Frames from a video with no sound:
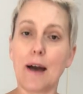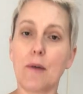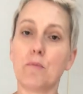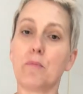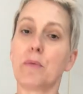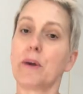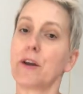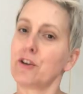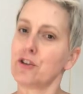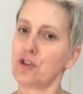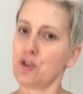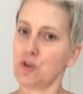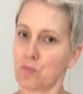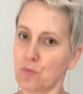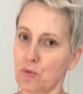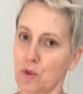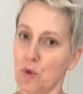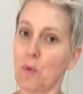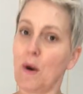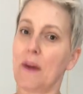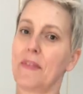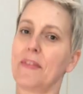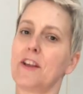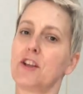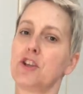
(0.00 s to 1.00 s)
because the
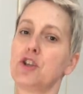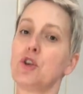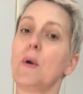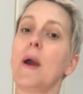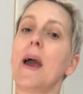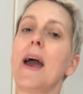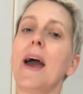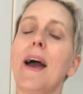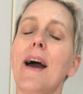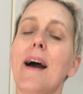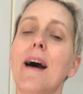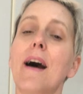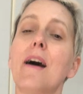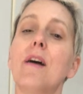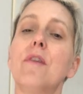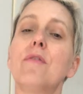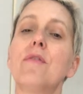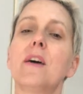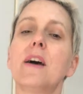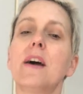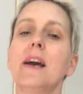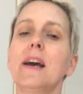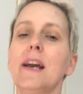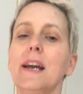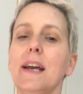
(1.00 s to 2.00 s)
one that you have
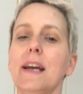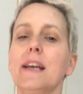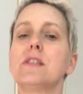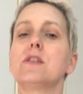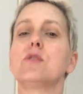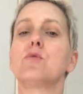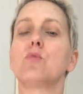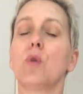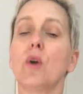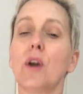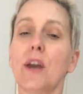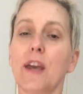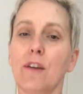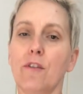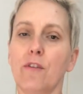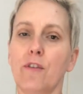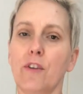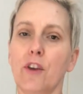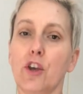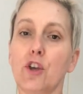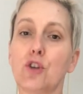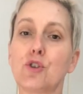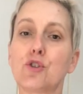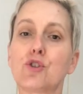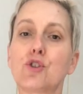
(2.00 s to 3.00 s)
isn't working for
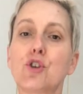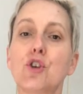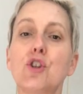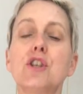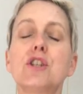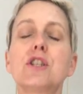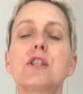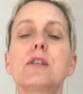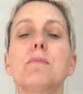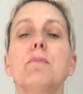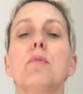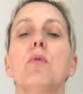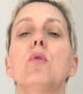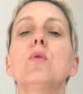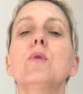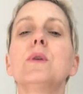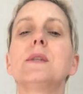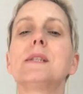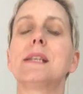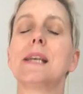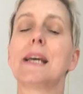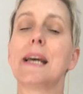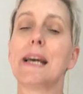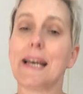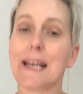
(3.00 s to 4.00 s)
you. So the
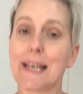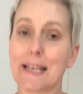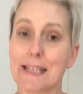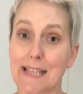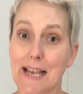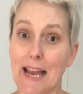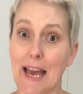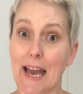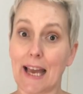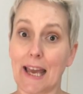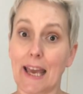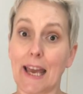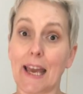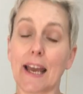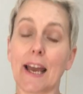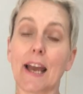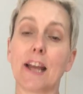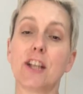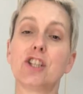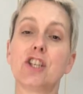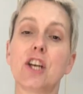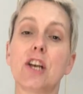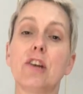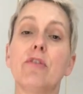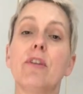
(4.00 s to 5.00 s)
support is lacking,
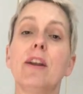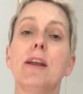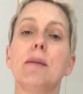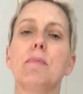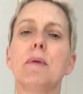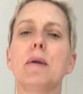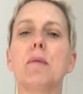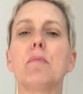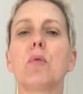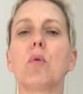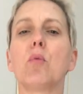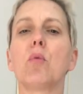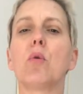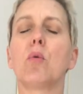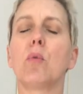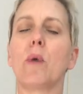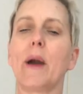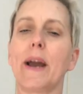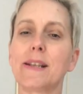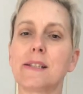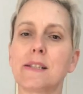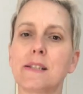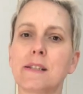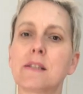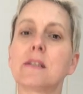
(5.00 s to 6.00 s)
and generally people will
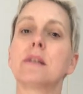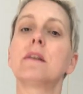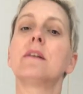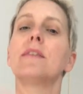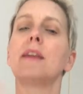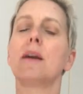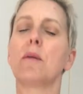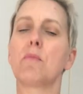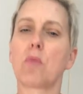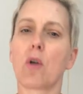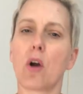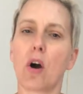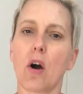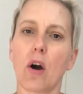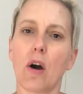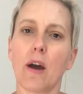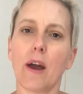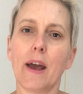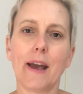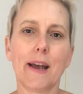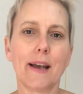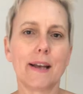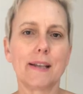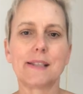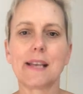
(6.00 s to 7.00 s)
wait until their bra
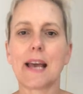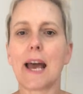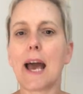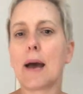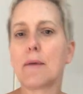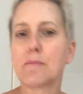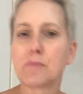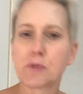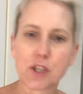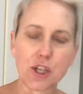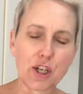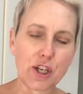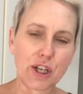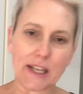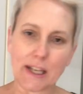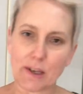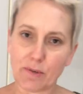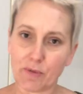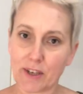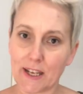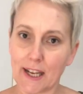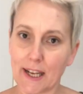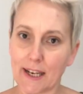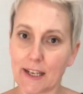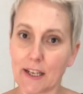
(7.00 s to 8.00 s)
is absolutely
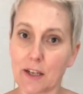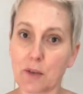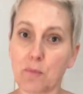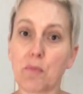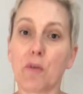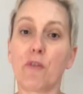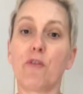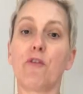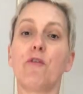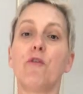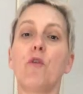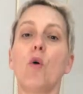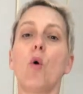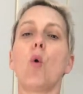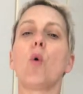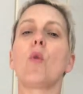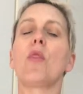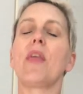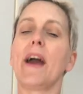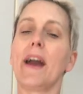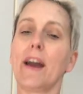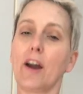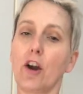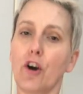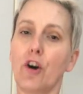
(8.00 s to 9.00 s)
redundant before
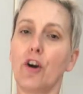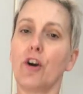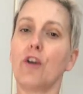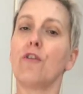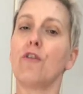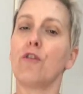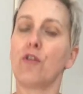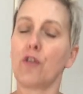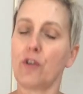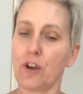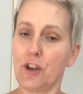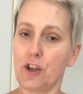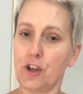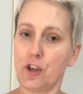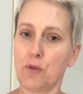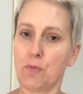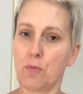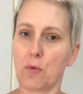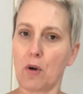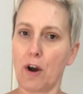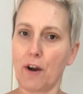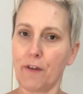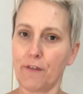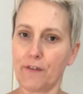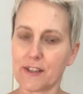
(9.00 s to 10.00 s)
they go for a new
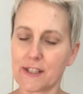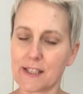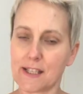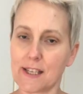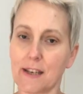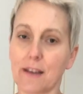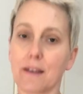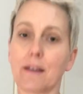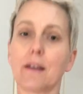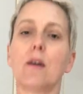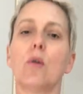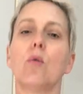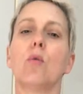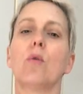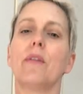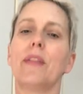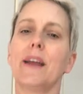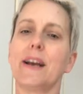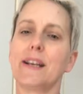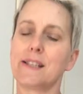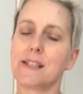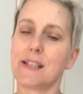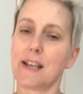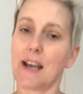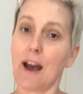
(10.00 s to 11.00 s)
bra fitting. Well,
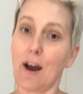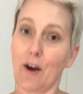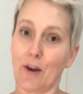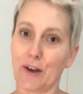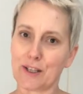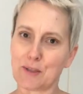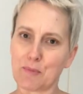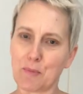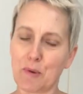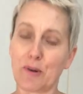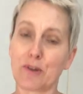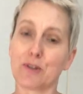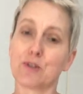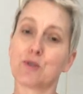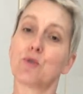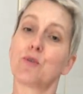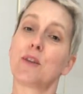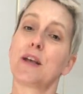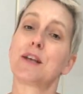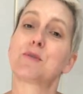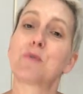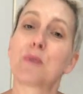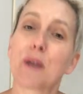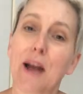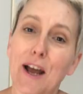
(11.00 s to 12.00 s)
that's in our experience. Well,
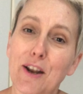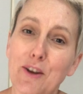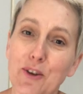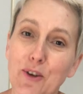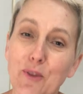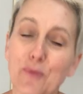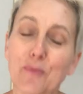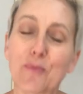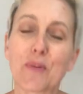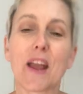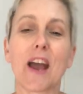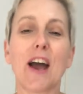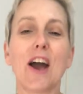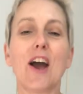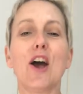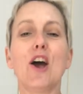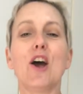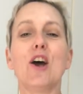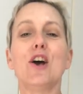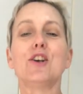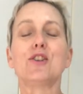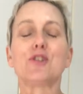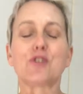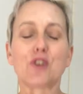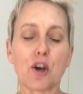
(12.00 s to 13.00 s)
that's what I do.
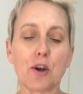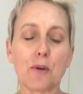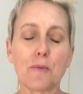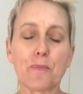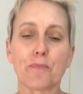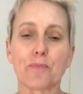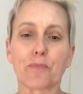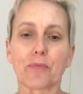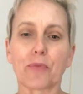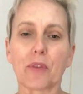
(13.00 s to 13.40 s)
So